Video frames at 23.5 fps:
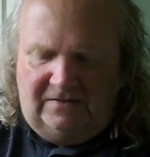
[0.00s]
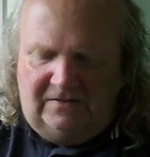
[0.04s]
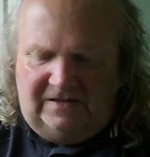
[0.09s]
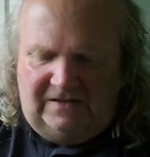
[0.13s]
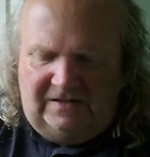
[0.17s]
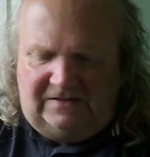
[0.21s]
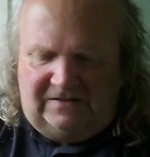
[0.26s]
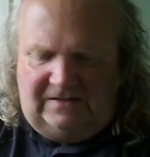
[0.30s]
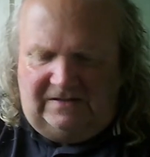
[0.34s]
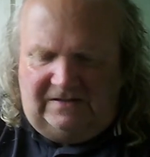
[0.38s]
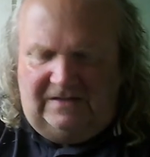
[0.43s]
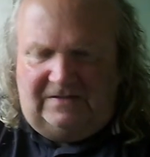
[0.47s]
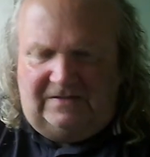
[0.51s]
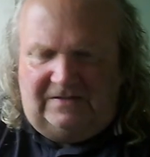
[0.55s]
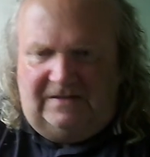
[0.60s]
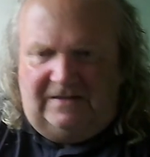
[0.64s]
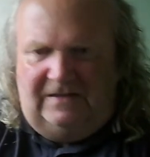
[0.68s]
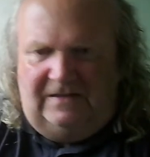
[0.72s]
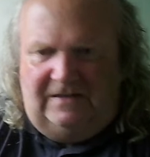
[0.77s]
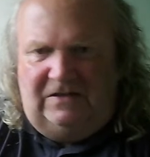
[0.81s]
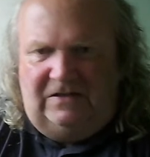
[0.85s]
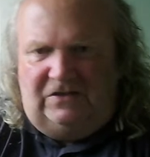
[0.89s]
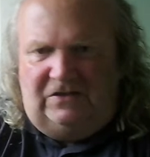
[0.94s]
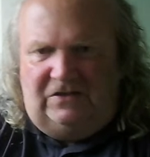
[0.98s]
This is
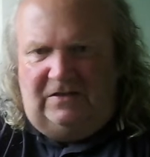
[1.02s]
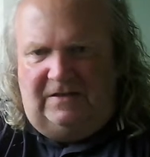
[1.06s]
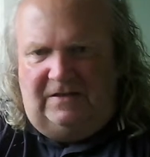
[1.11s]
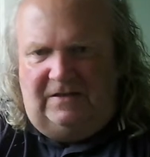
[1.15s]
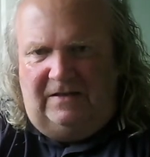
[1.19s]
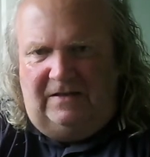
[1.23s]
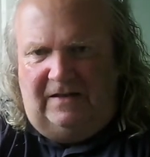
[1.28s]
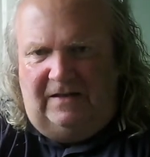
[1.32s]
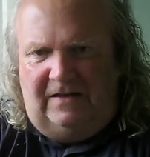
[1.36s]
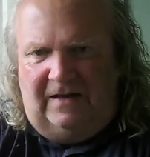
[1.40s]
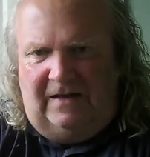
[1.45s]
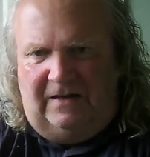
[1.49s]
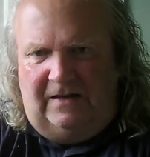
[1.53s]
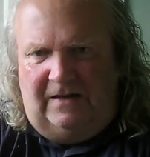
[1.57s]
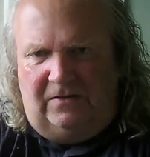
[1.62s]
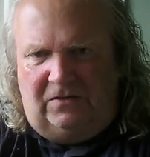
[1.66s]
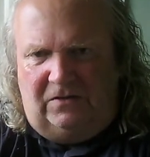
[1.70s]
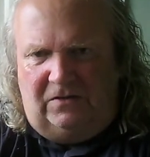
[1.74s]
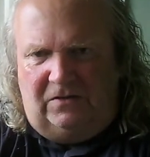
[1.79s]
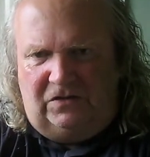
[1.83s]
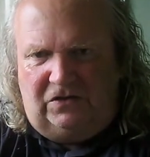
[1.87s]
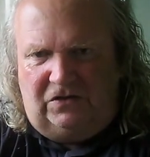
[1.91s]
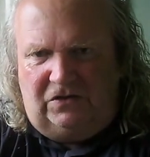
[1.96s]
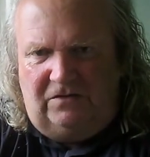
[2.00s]
actually an
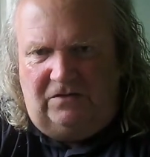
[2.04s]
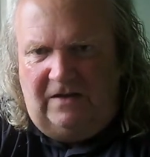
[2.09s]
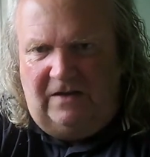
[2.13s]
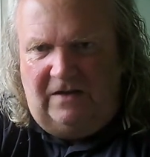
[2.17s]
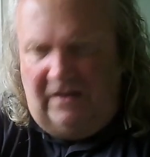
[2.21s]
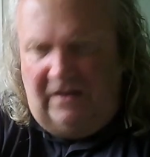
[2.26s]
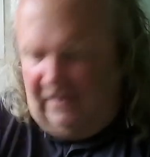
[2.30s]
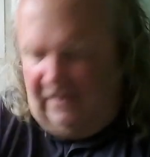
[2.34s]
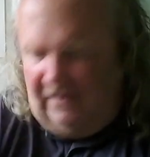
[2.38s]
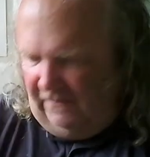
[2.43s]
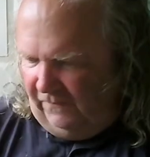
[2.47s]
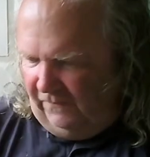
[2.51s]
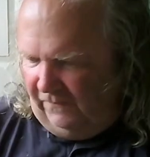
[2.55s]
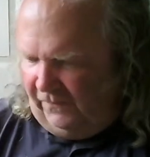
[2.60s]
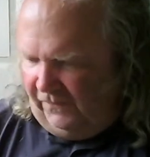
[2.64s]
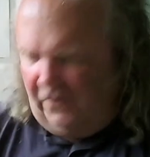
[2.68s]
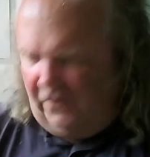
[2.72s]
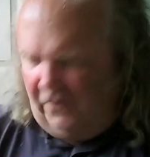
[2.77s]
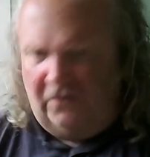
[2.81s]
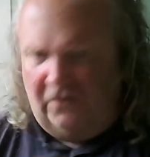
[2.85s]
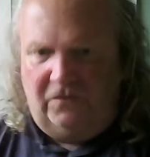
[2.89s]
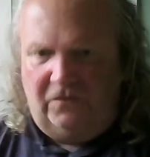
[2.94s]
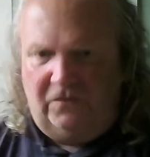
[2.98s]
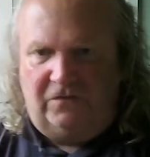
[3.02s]
Australian
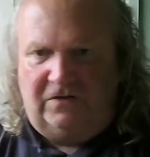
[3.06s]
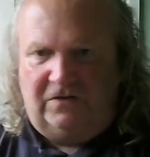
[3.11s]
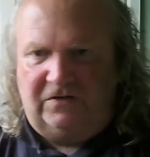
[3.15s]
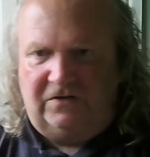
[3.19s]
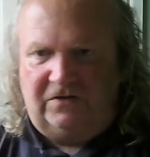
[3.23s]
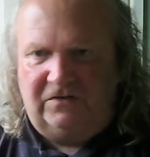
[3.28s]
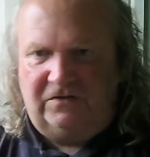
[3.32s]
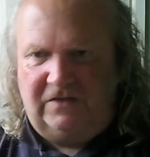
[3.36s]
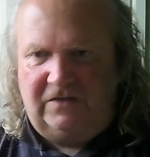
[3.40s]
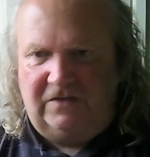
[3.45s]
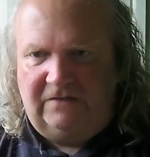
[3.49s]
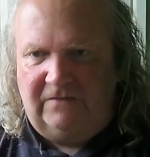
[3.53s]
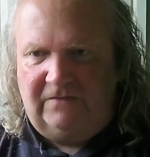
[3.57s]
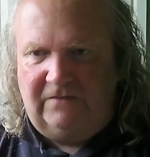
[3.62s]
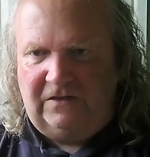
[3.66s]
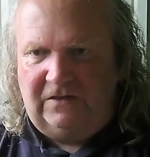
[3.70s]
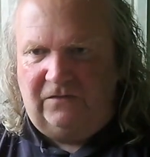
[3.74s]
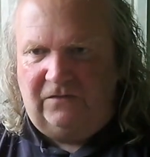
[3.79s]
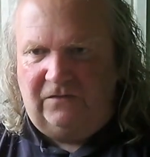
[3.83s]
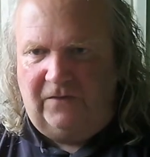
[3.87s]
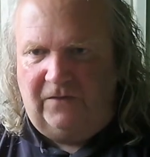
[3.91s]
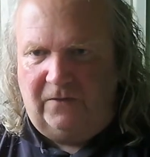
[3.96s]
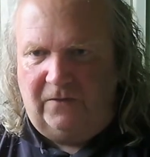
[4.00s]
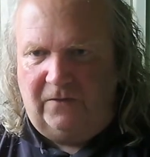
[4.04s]
four hundred
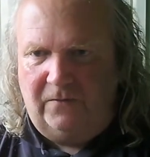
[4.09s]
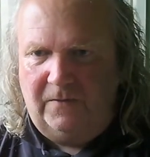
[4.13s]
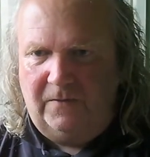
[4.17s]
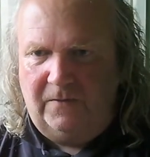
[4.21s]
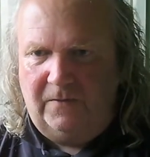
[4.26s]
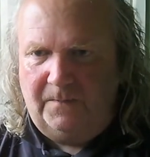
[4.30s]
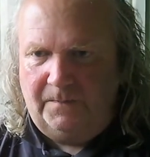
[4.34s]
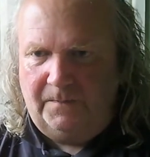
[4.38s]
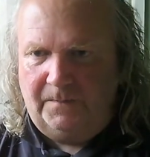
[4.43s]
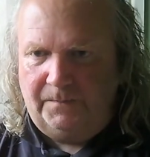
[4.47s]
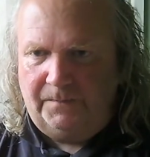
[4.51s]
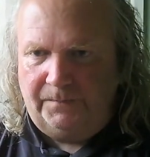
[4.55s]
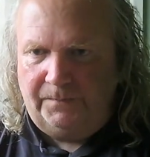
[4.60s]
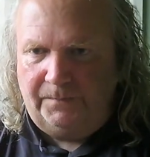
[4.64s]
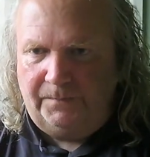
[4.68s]
series phone.